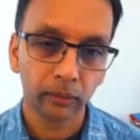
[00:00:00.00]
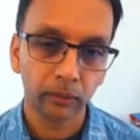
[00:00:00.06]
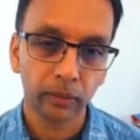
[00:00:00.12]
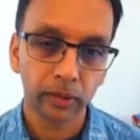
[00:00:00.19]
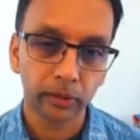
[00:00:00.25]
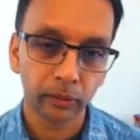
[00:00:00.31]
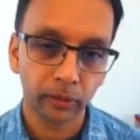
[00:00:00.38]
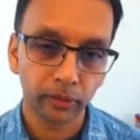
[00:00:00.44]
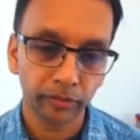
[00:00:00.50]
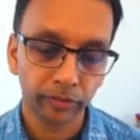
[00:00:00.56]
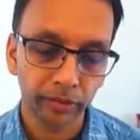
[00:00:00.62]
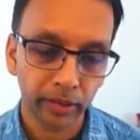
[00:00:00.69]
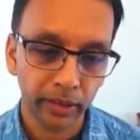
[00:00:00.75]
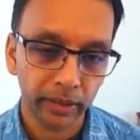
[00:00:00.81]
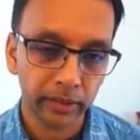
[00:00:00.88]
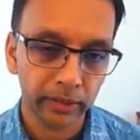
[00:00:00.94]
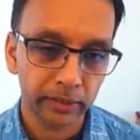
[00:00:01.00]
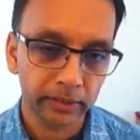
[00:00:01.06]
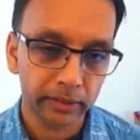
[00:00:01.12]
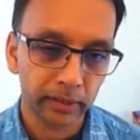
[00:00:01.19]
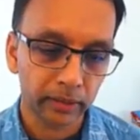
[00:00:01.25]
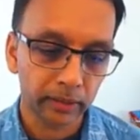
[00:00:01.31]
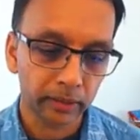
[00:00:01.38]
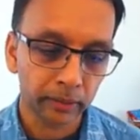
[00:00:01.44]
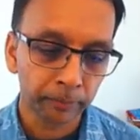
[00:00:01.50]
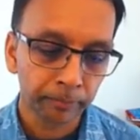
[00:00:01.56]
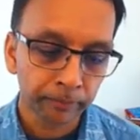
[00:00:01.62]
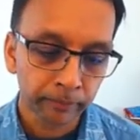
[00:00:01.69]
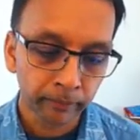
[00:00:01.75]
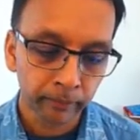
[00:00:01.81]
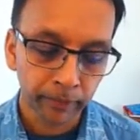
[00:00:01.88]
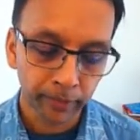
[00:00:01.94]
what you will find is that
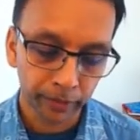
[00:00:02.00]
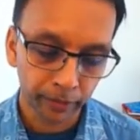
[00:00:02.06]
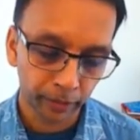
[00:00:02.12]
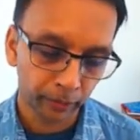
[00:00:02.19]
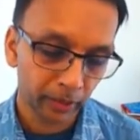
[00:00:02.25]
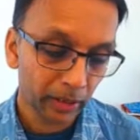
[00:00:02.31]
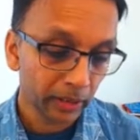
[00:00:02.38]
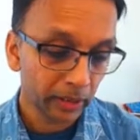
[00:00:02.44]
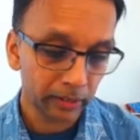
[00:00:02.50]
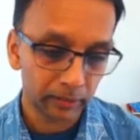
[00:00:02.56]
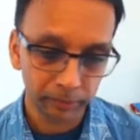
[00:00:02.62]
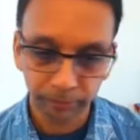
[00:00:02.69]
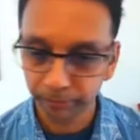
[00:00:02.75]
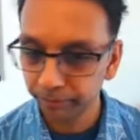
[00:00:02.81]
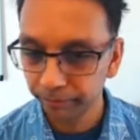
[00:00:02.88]
you will hit